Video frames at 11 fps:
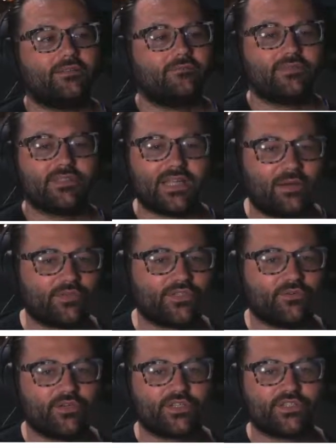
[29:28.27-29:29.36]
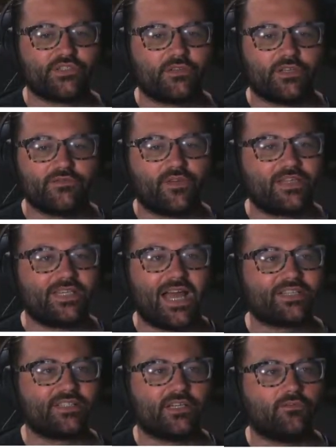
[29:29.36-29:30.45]
Skyward Sword is
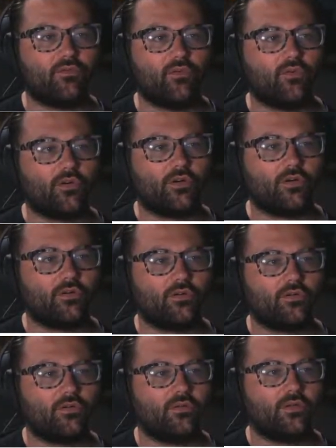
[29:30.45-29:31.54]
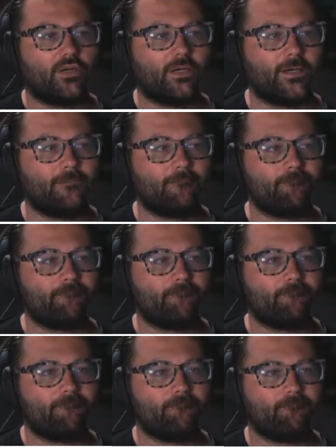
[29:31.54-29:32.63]
fantastic for the
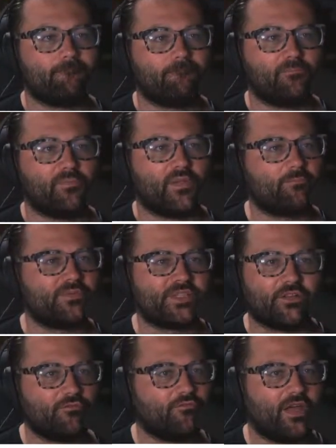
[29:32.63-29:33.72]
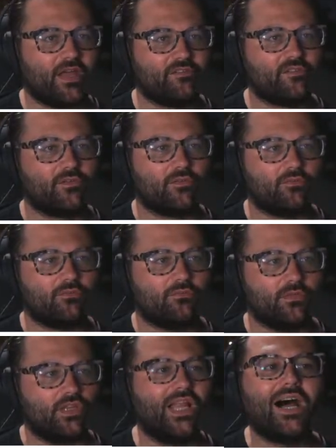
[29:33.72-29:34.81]
Zelda fans who
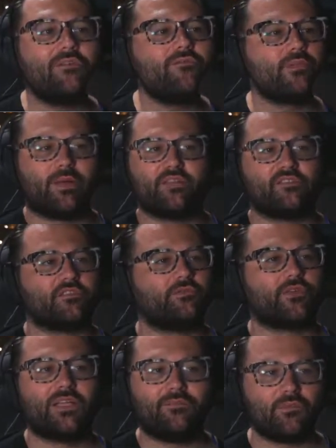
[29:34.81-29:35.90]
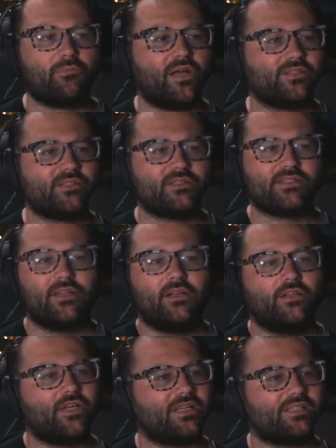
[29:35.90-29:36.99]
love the puzzles. If you love the puzzles,
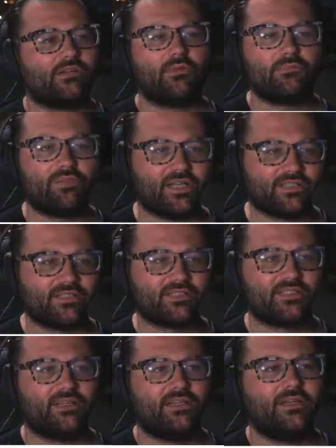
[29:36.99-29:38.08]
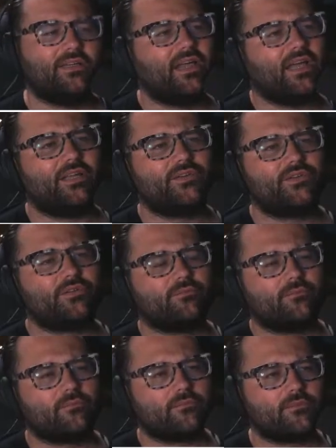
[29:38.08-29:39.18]
you got so many puzzles. And
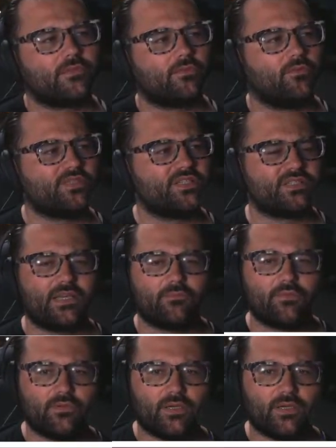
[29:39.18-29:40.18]
what's his name?